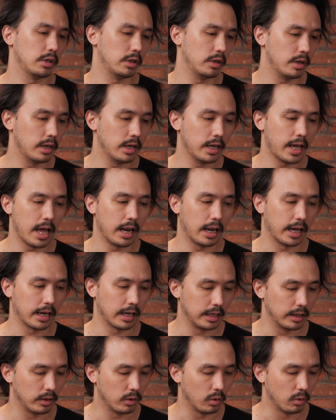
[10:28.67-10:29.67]
that you can get, like
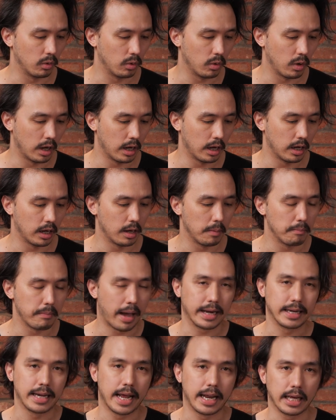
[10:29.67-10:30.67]
a little
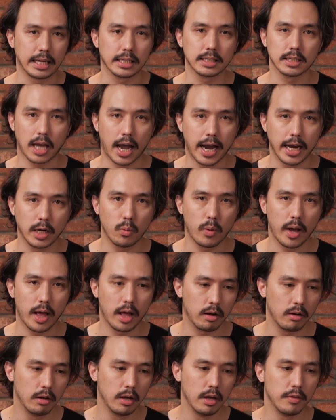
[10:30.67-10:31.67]
magnetic
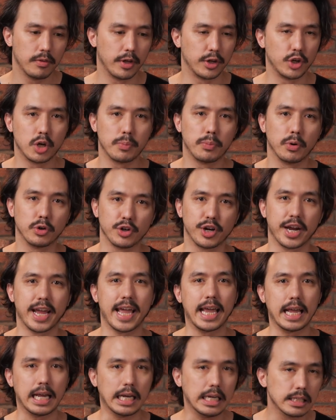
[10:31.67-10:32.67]
sidewell that you can put your
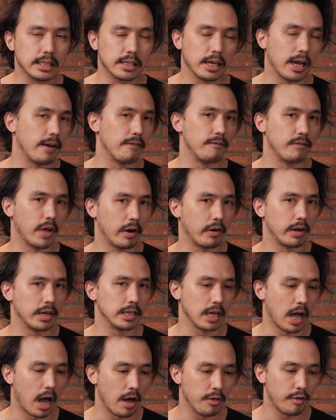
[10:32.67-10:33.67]
inks and
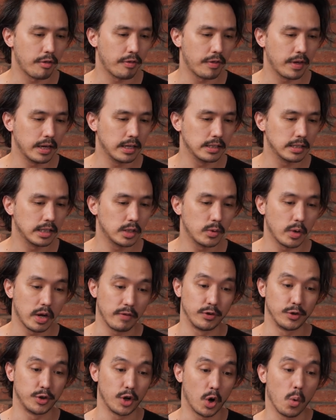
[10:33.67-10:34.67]
various other things into it
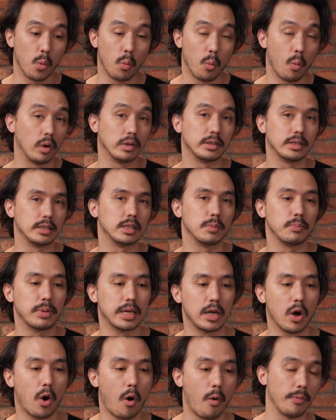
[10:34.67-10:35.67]
if you don't want it to
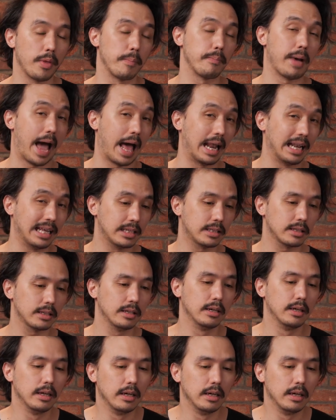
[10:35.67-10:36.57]
be on the palette.